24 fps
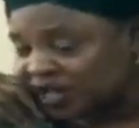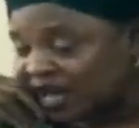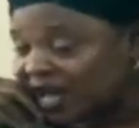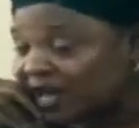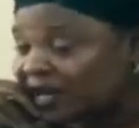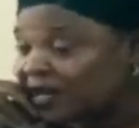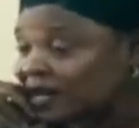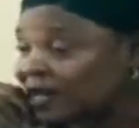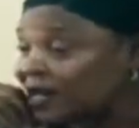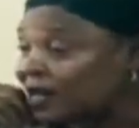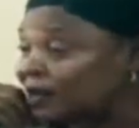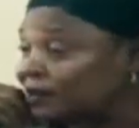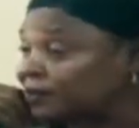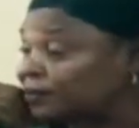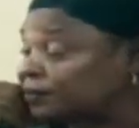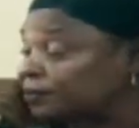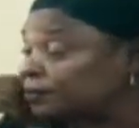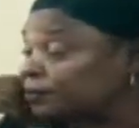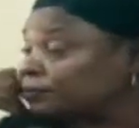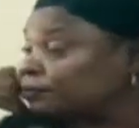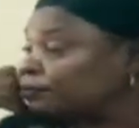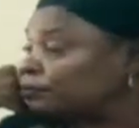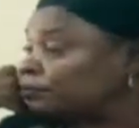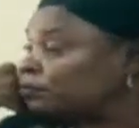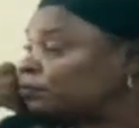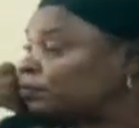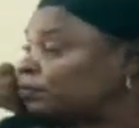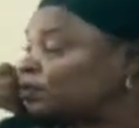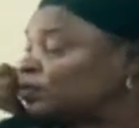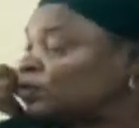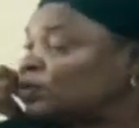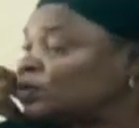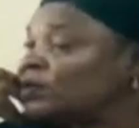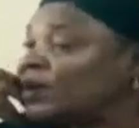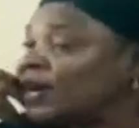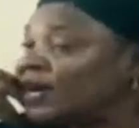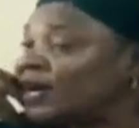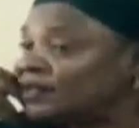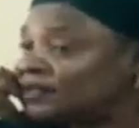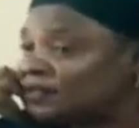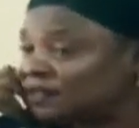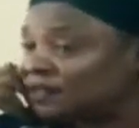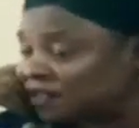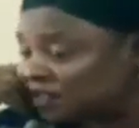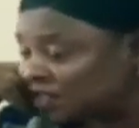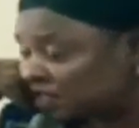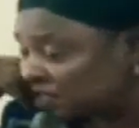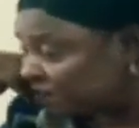Allowed to
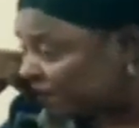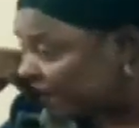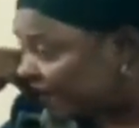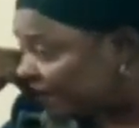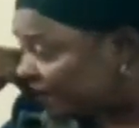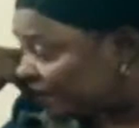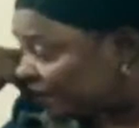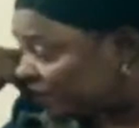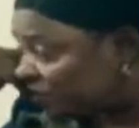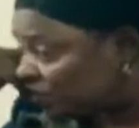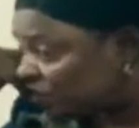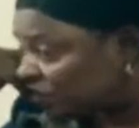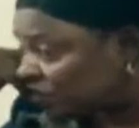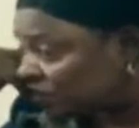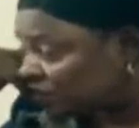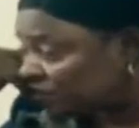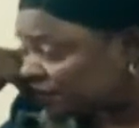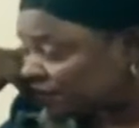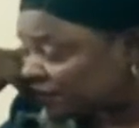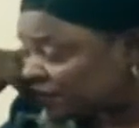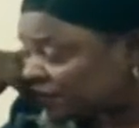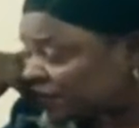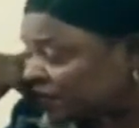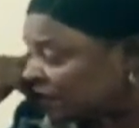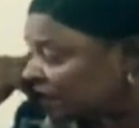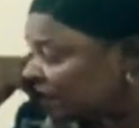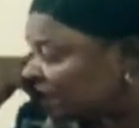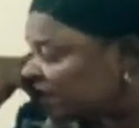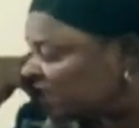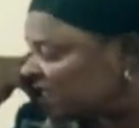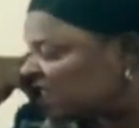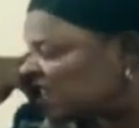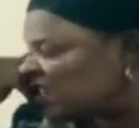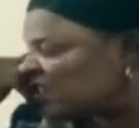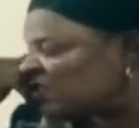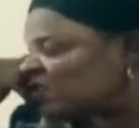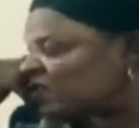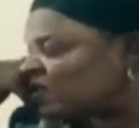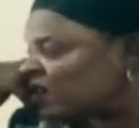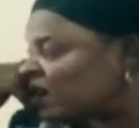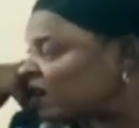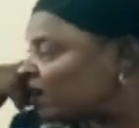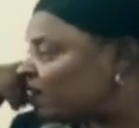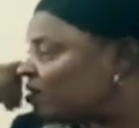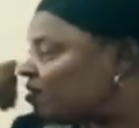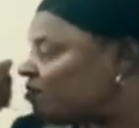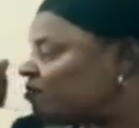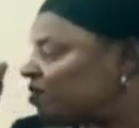handle this marriage is the local
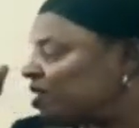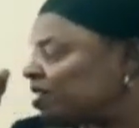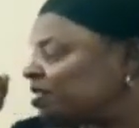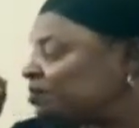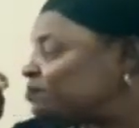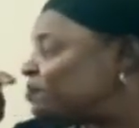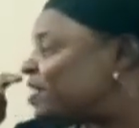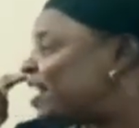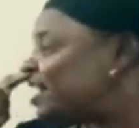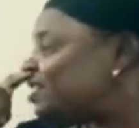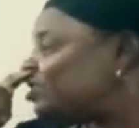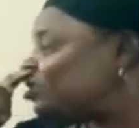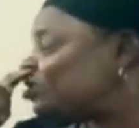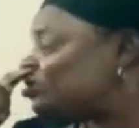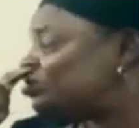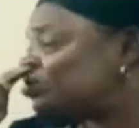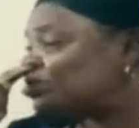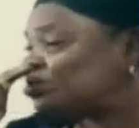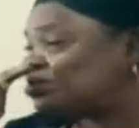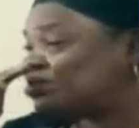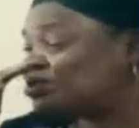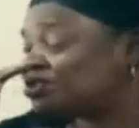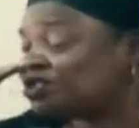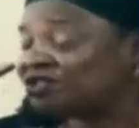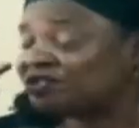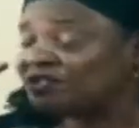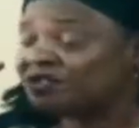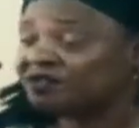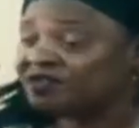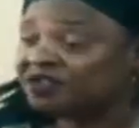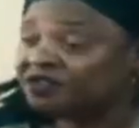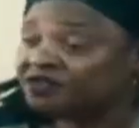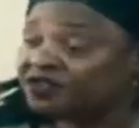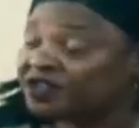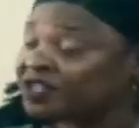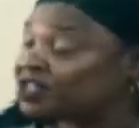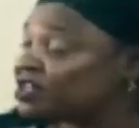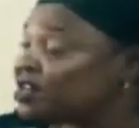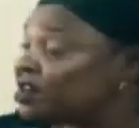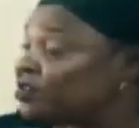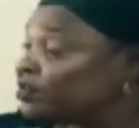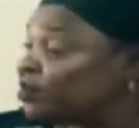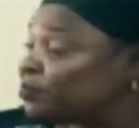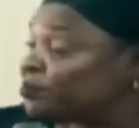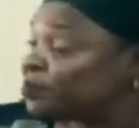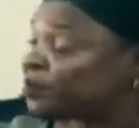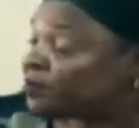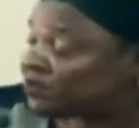government by Constitution of the
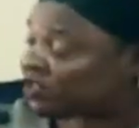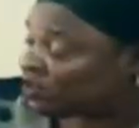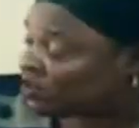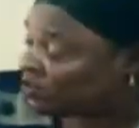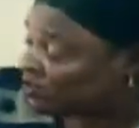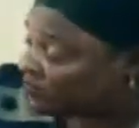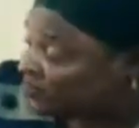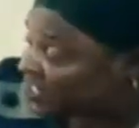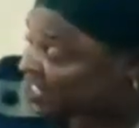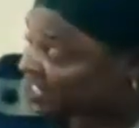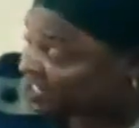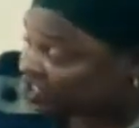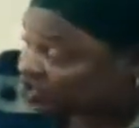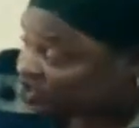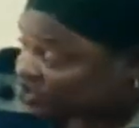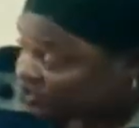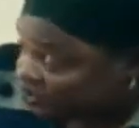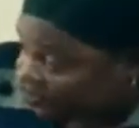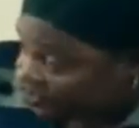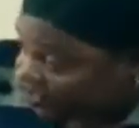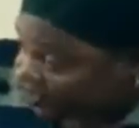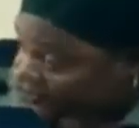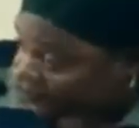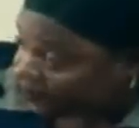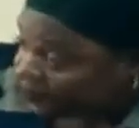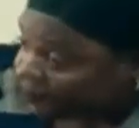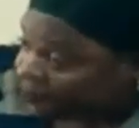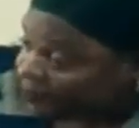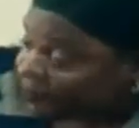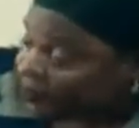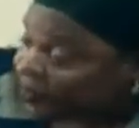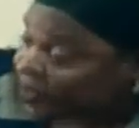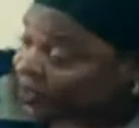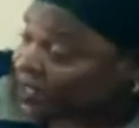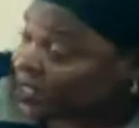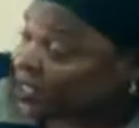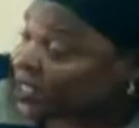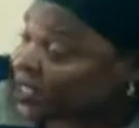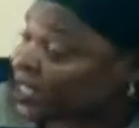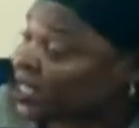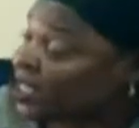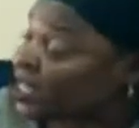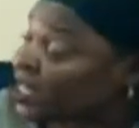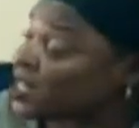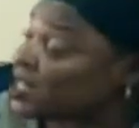Federal Republic of Nigeria.